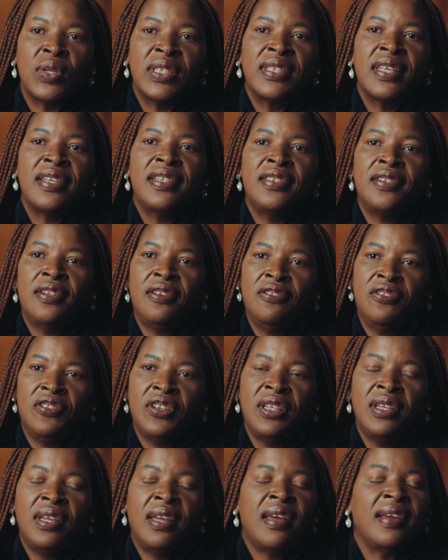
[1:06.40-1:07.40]
was hassle
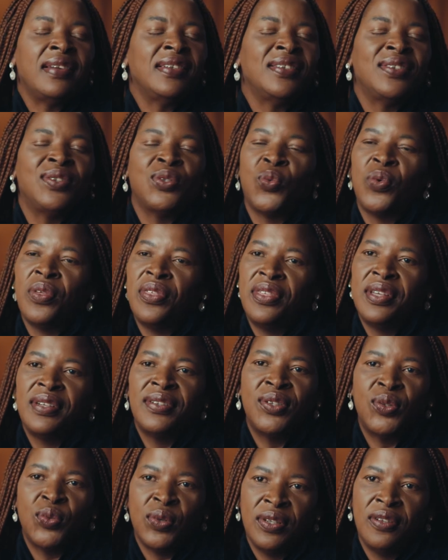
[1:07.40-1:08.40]
free and
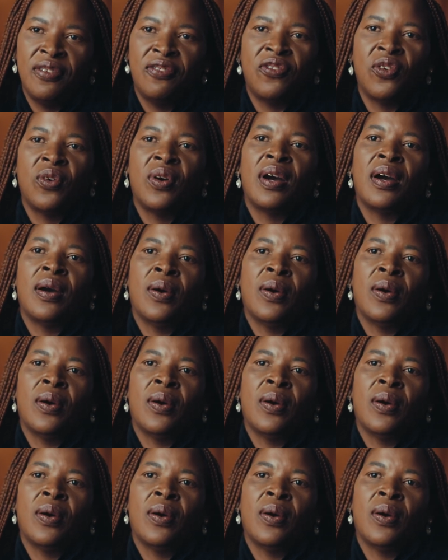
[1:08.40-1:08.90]
within 24